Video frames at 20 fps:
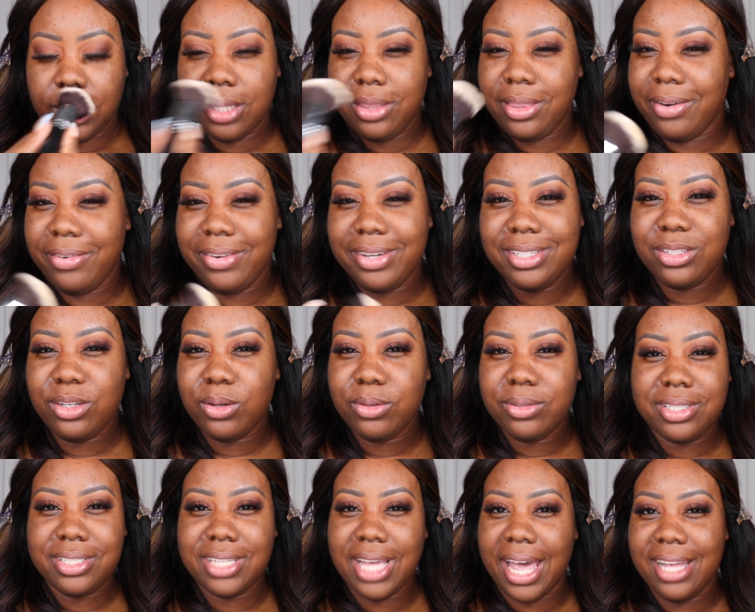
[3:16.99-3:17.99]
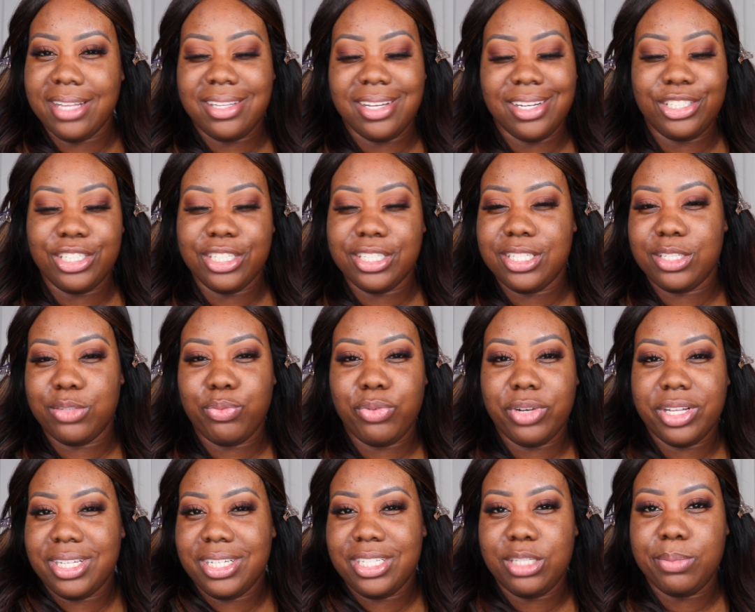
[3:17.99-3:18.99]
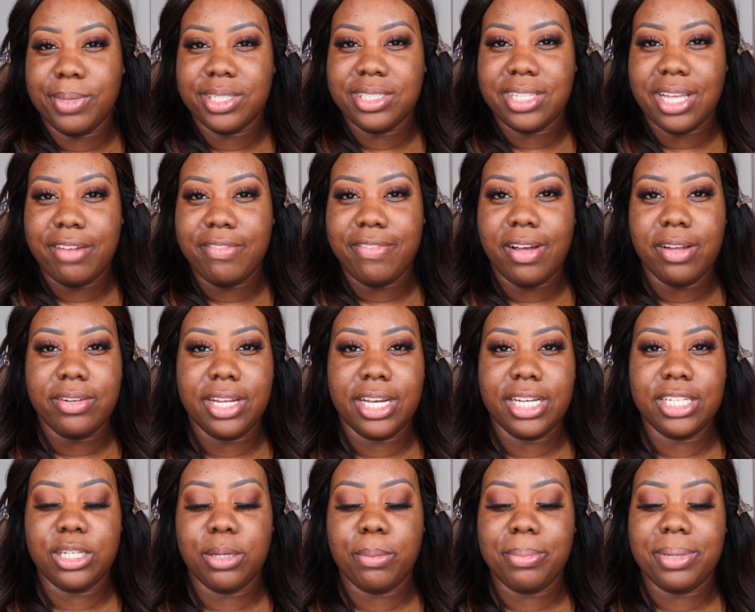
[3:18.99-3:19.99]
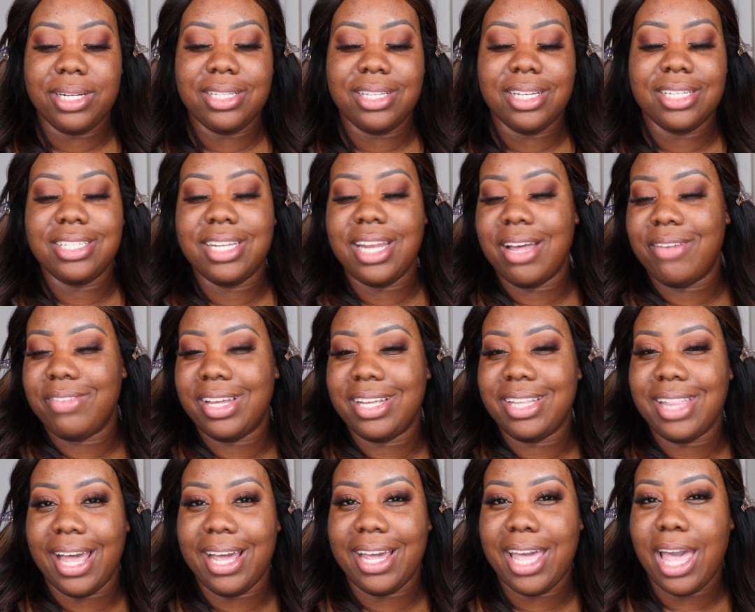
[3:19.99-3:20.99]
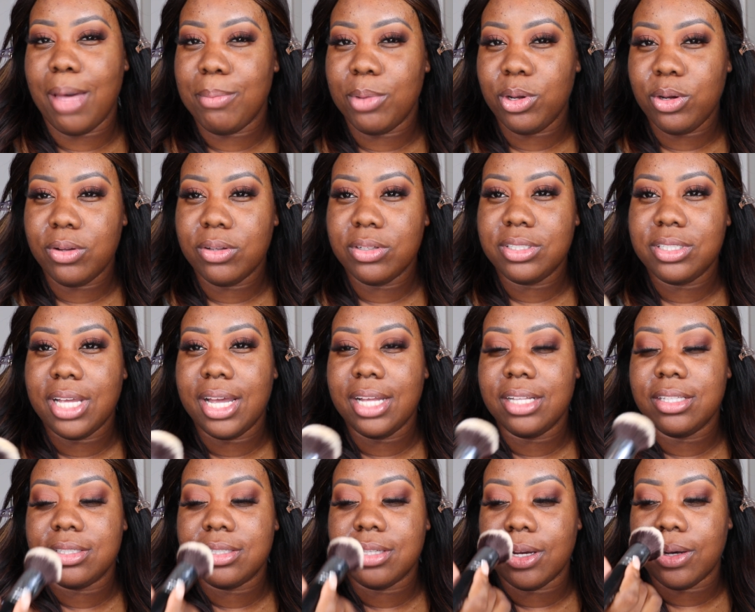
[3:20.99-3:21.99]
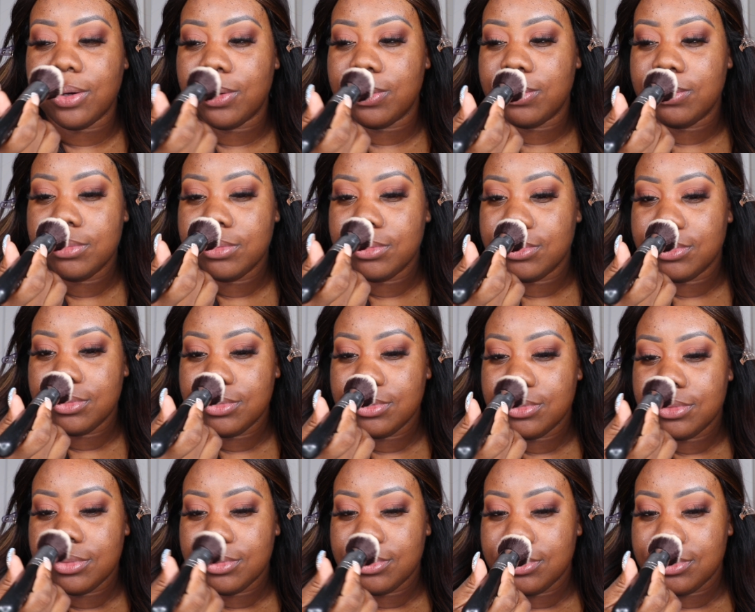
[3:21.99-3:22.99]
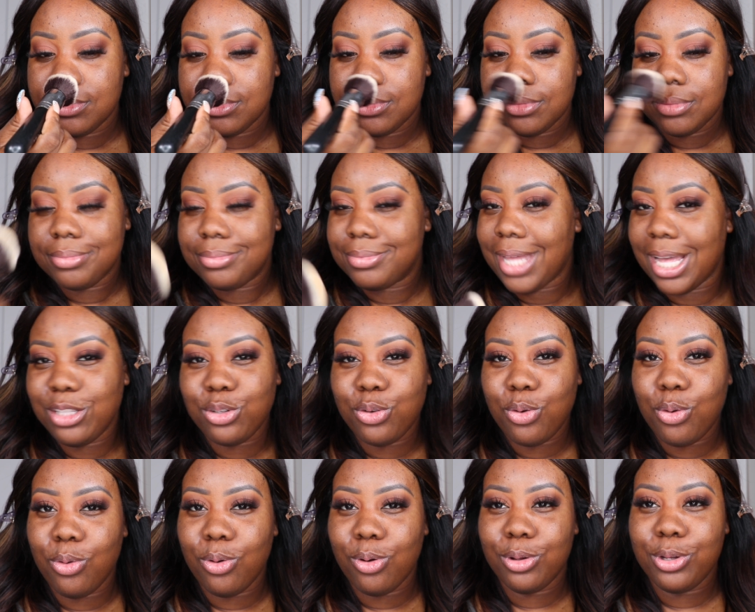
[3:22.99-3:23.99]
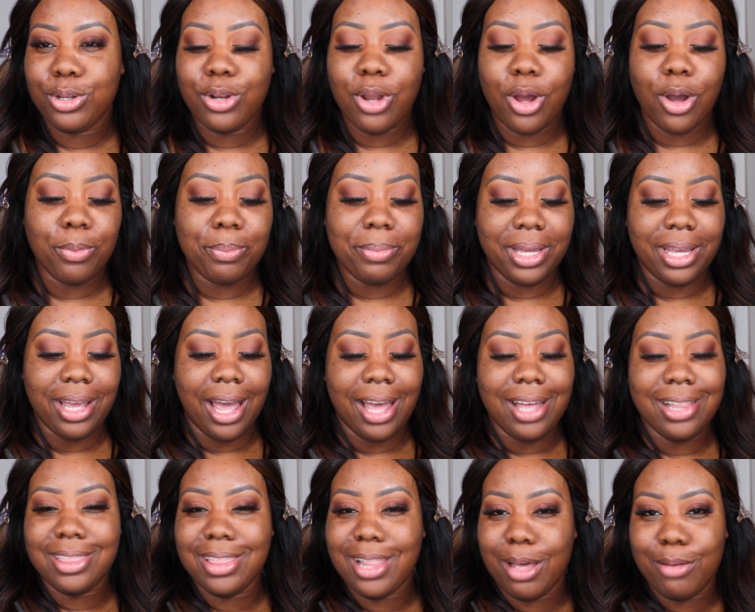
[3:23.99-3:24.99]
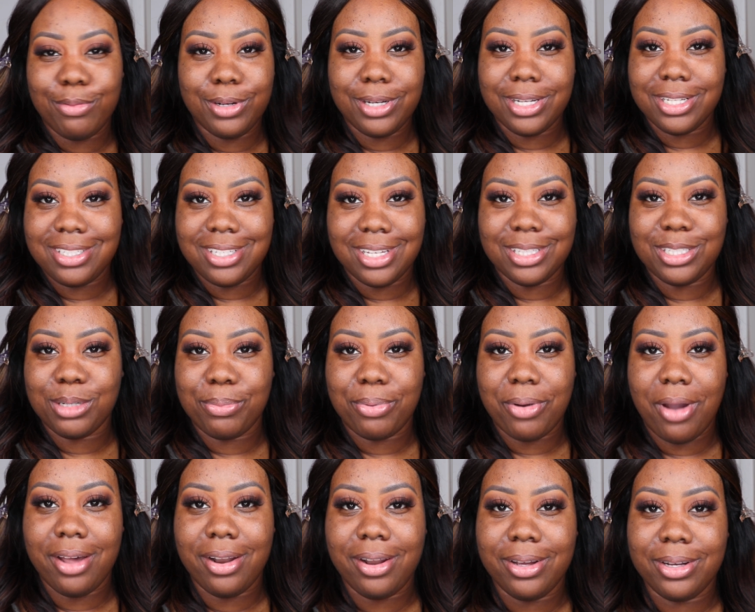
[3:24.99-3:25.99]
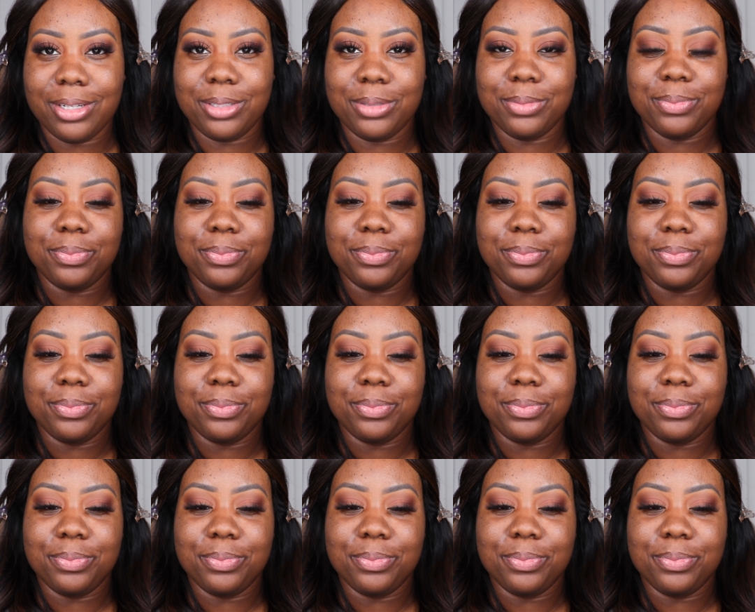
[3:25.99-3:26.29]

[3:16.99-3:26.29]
There is no scent, it just really smells like foundation, but it doesn't have like that chemical scent, so that's cool. You know me, I love a good scented product.